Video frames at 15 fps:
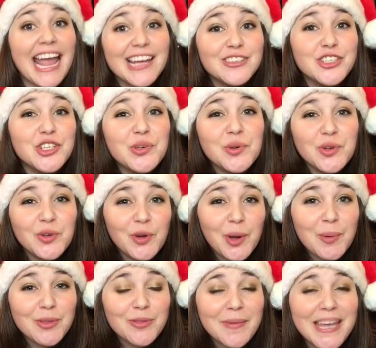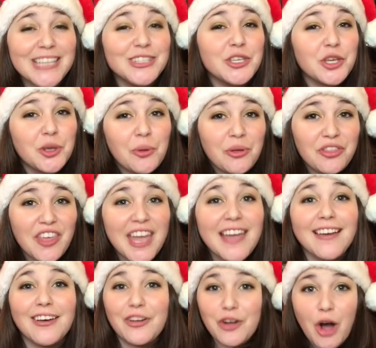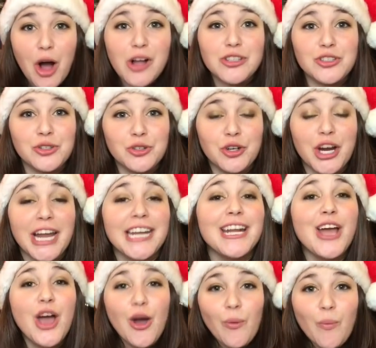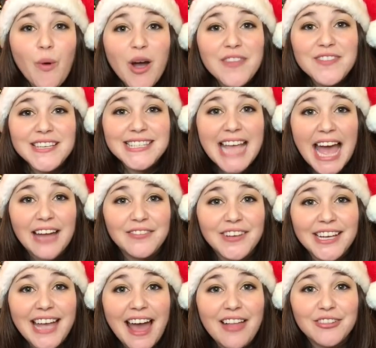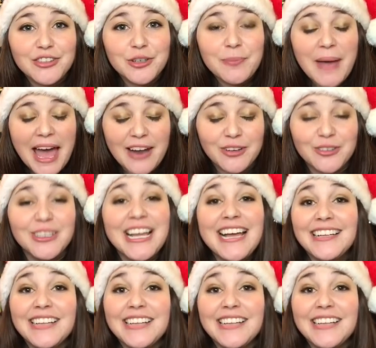And do you agree with me? Do you think Cauldron Crate won this advent calendar battle?